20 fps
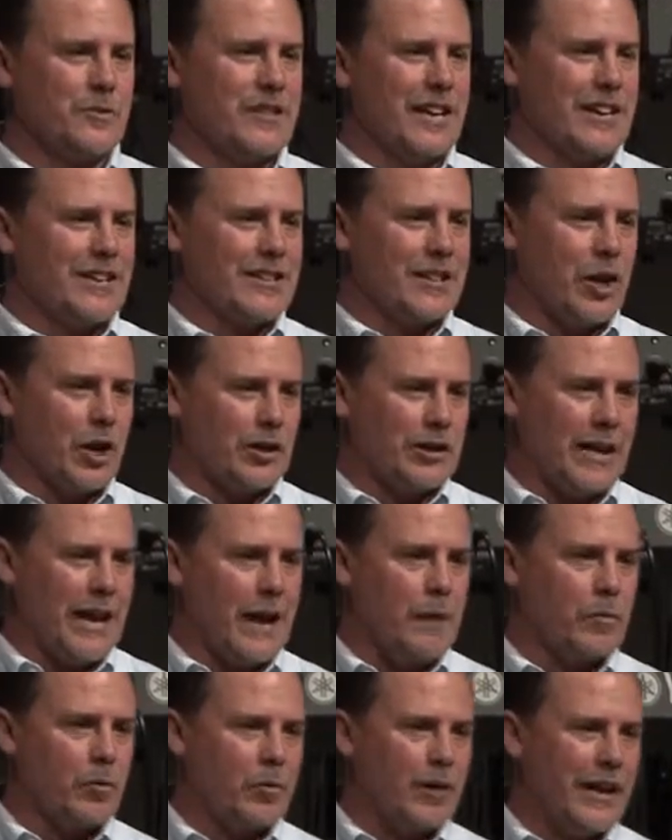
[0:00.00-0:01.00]
We've got to
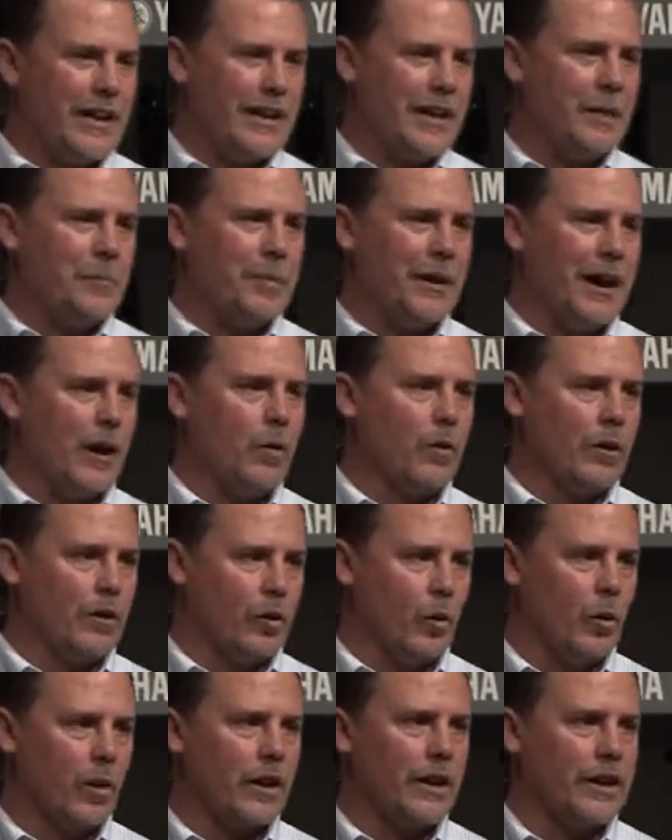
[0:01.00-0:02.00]
collaborate, empower,
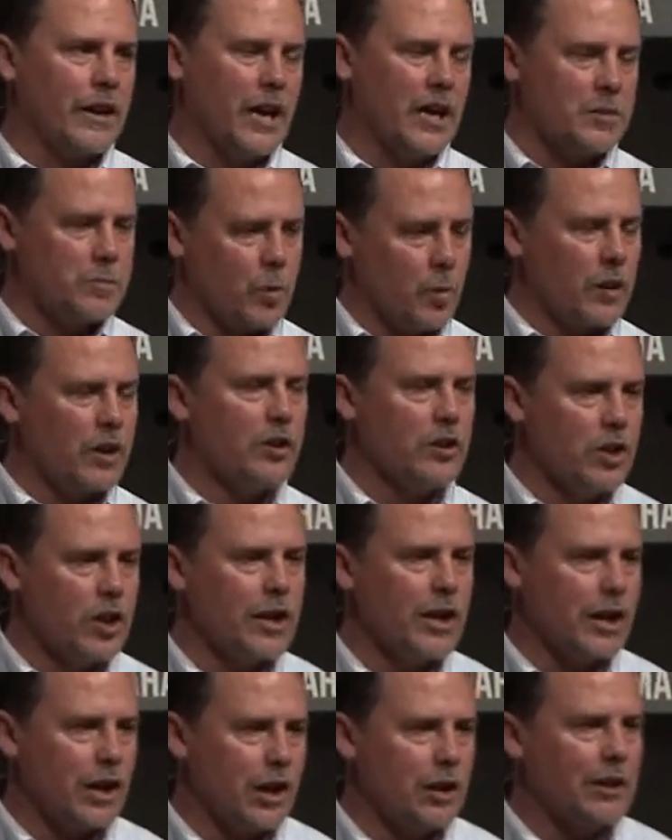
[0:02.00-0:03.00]
and organize. But we're going to
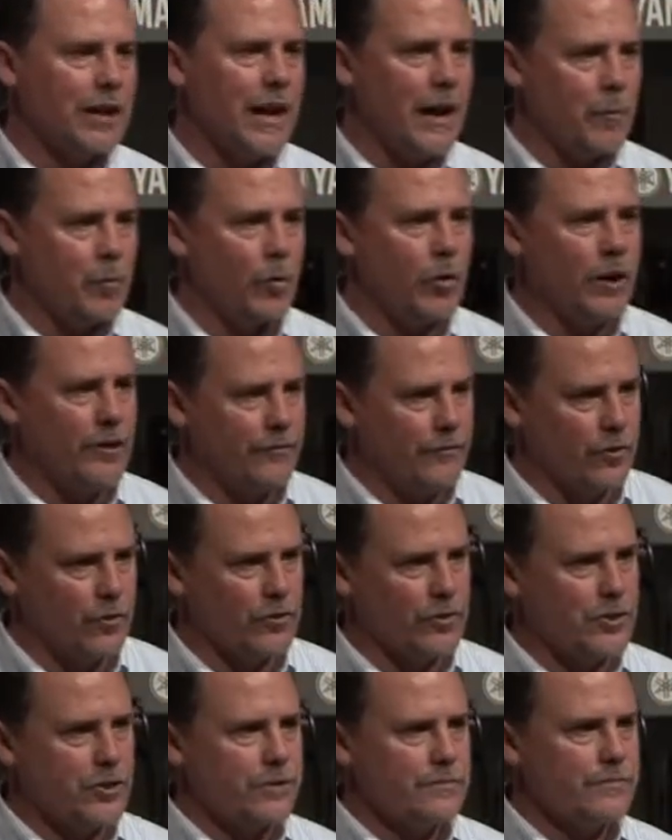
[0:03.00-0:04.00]
look at collaborate
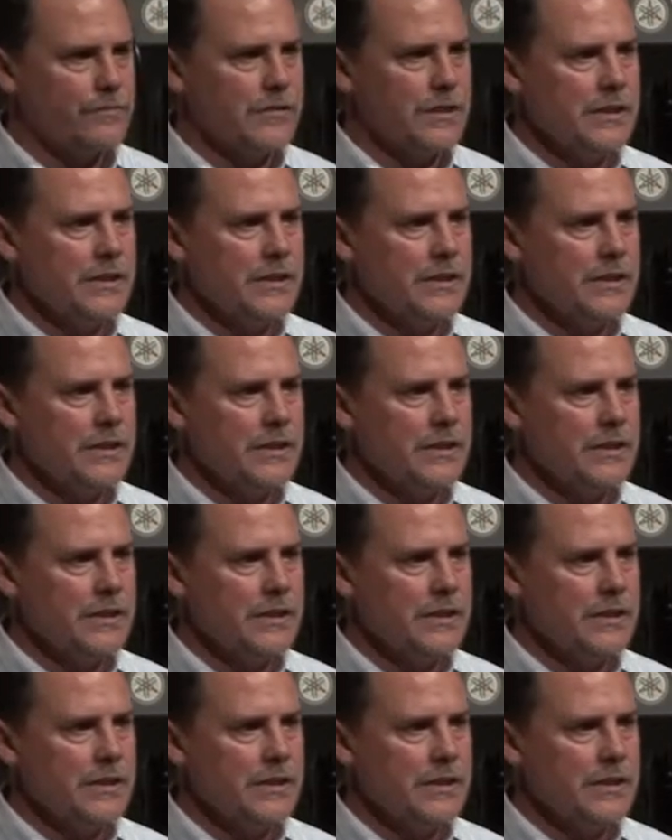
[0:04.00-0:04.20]
first.